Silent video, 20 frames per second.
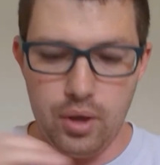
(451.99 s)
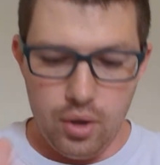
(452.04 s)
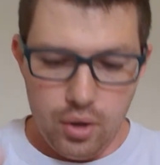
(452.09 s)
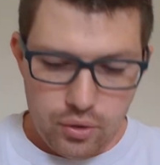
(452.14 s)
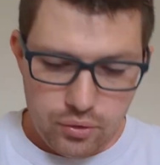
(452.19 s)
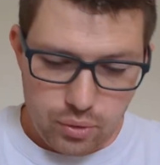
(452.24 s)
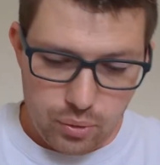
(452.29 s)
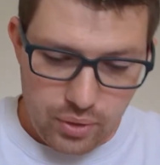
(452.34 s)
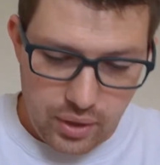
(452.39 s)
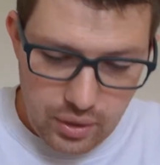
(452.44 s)

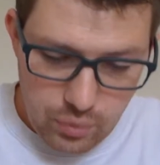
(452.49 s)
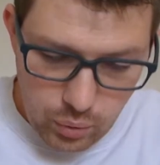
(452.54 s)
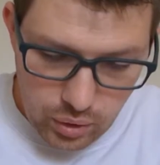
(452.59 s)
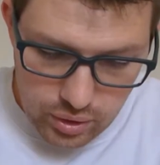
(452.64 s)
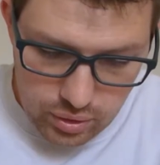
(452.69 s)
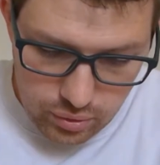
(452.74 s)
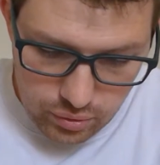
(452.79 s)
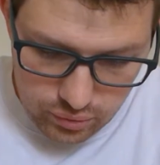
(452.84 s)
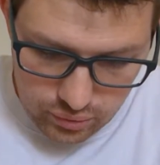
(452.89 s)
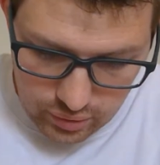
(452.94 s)
So then what
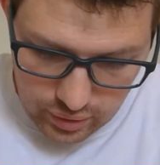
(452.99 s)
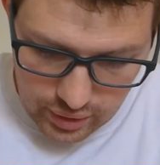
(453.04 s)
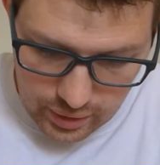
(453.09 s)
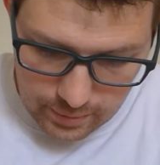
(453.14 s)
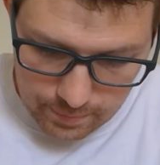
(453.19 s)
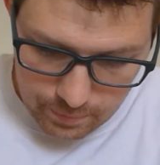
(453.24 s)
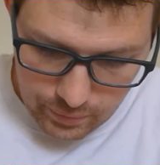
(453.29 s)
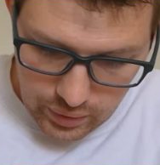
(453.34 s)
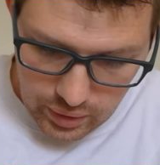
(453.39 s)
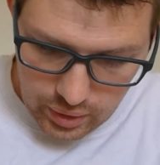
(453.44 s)
you
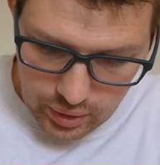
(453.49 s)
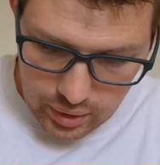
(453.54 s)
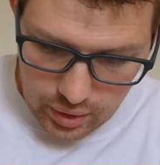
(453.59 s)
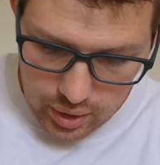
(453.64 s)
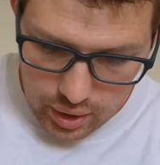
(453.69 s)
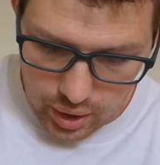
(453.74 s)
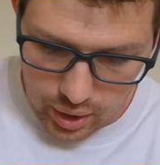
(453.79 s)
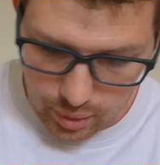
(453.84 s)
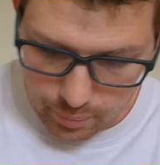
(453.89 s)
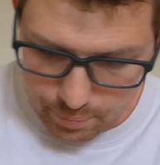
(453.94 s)
see
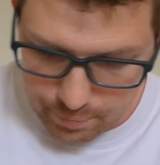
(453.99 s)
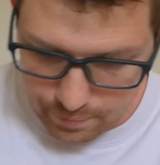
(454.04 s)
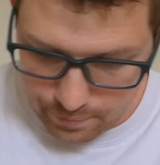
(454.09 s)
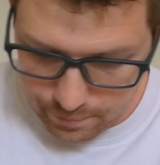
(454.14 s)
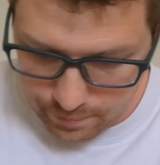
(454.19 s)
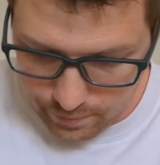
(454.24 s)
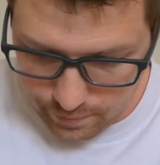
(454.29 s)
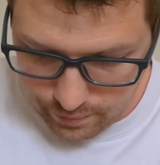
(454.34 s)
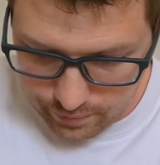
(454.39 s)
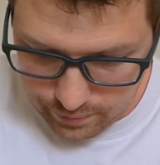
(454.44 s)

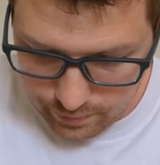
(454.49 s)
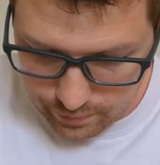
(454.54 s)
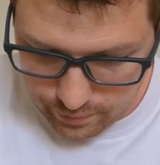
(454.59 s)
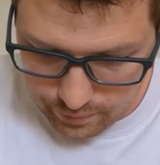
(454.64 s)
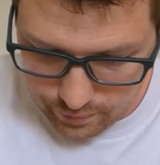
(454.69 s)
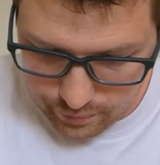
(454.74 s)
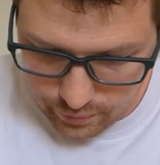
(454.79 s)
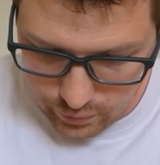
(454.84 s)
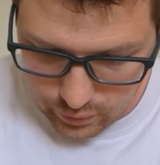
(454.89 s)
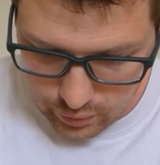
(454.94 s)

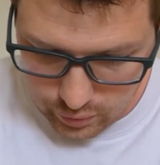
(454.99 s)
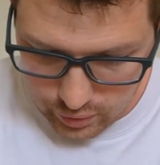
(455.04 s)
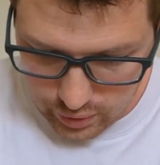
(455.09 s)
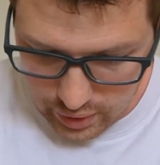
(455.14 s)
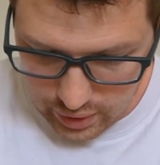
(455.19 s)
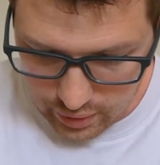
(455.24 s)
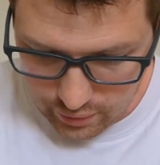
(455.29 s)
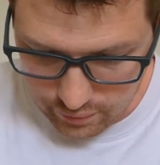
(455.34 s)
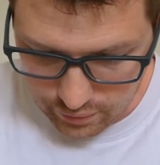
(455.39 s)
in